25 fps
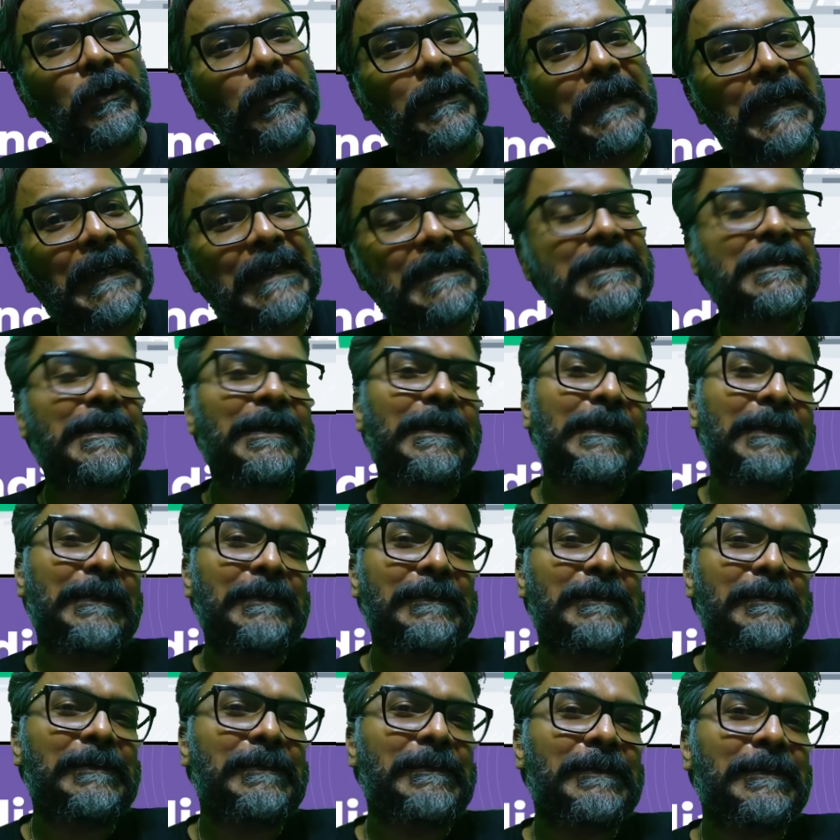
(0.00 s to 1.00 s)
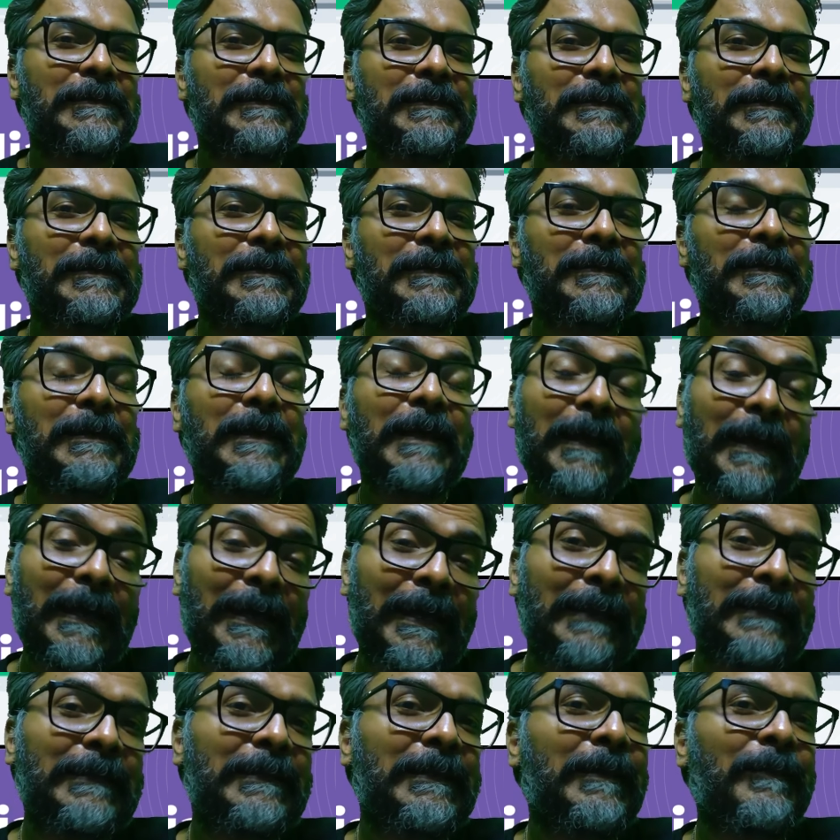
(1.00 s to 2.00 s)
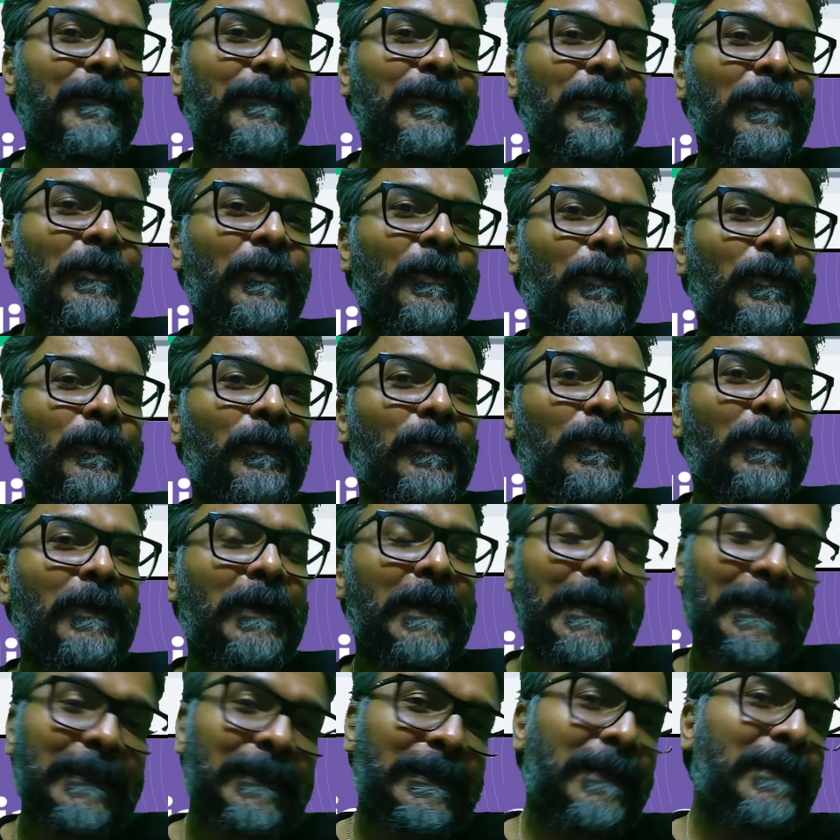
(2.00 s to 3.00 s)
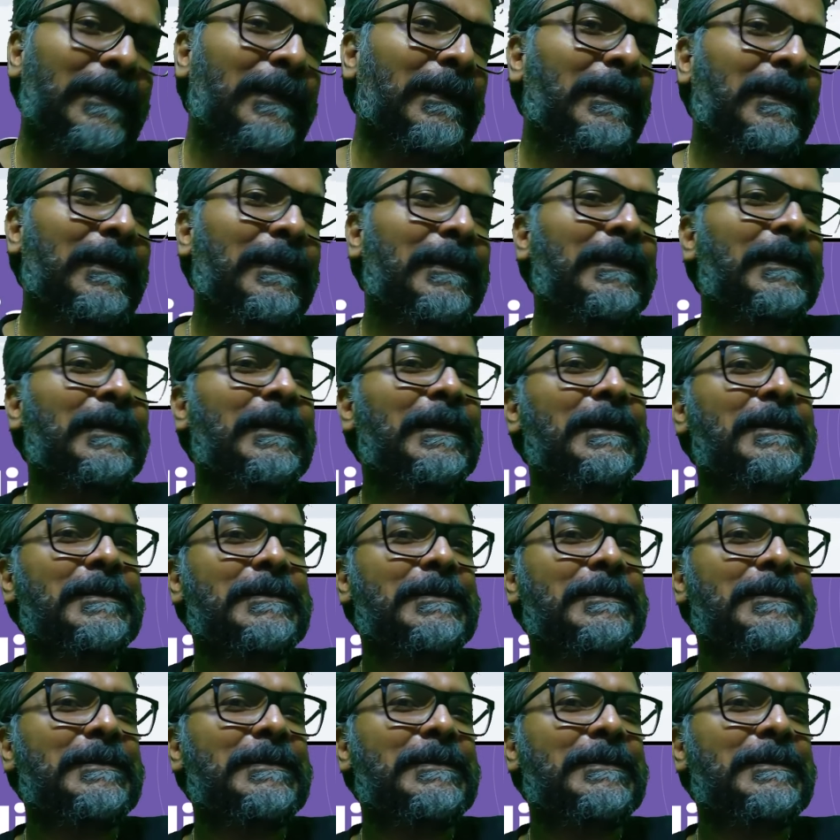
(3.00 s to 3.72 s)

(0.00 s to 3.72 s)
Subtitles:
case studies and the MCQ and the integrated case